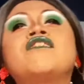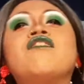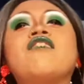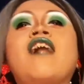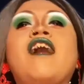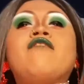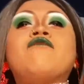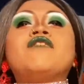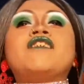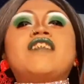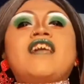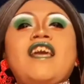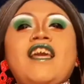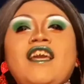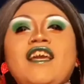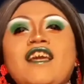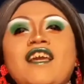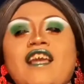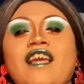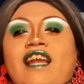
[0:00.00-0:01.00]
I was
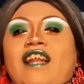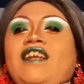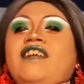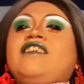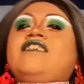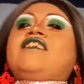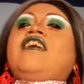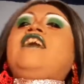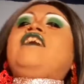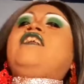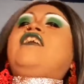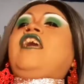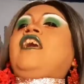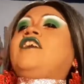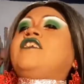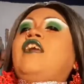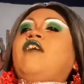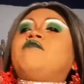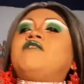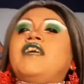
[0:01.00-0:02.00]
like getting anxiety
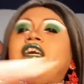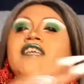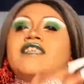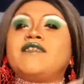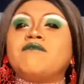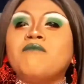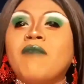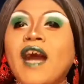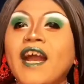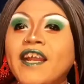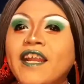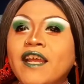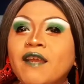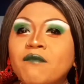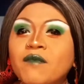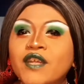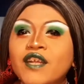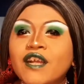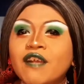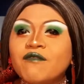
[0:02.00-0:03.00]
because I was like, is my name
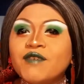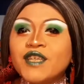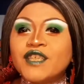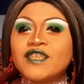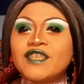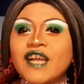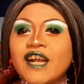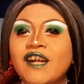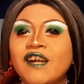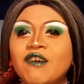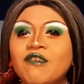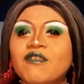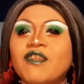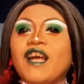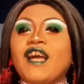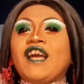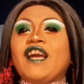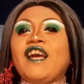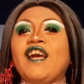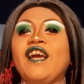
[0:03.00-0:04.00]
gonna get written down?
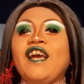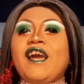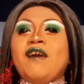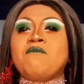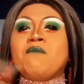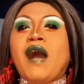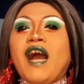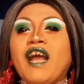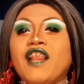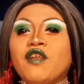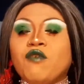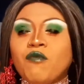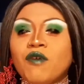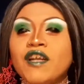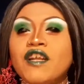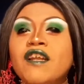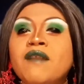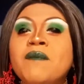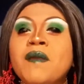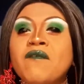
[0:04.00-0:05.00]
Like, am I the one
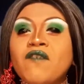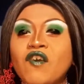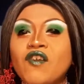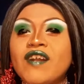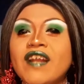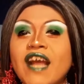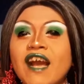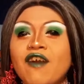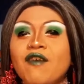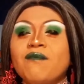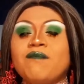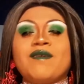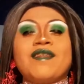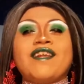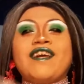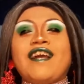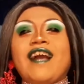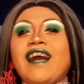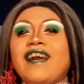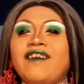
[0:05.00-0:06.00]
gonna be voted out? But
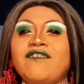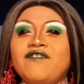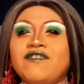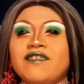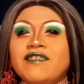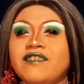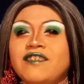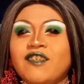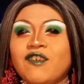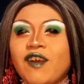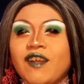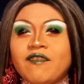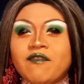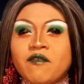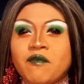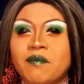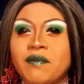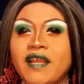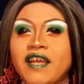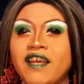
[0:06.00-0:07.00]
like I haven't, I
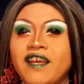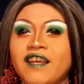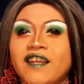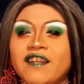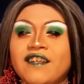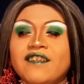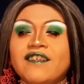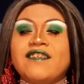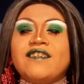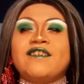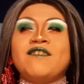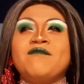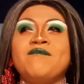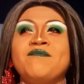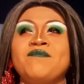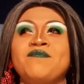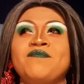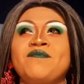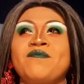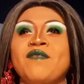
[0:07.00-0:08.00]
never played, and
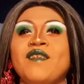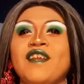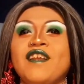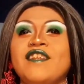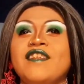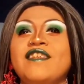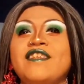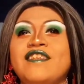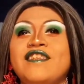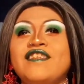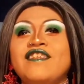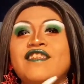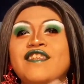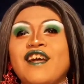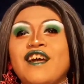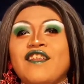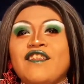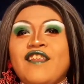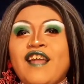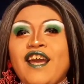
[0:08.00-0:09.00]

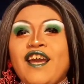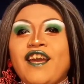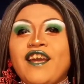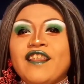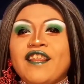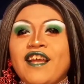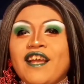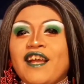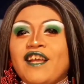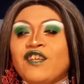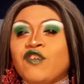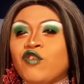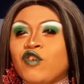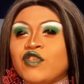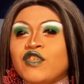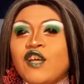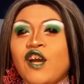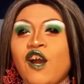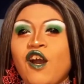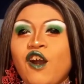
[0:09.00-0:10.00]
they like you could
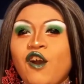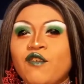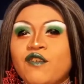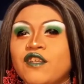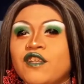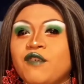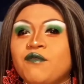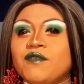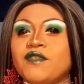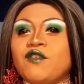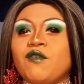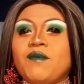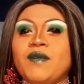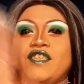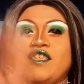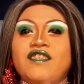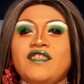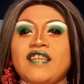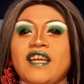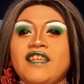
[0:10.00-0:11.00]
tell that there was so
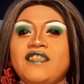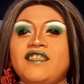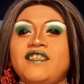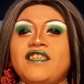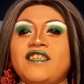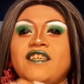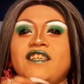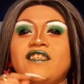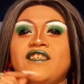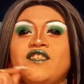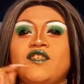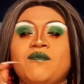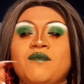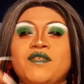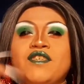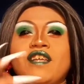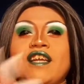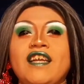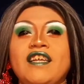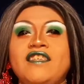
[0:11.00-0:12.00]
much tension and so
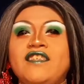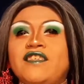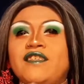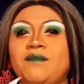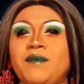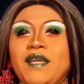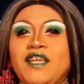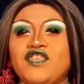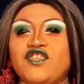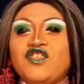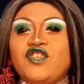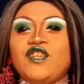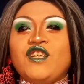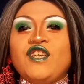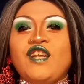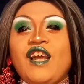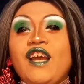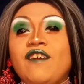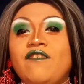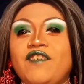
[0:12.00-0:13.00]
much like anticipation
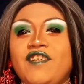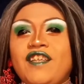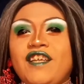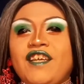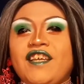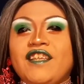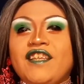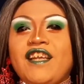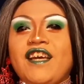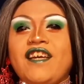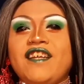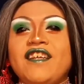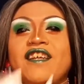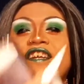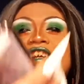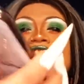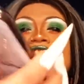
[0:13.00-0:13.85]
and everything in that,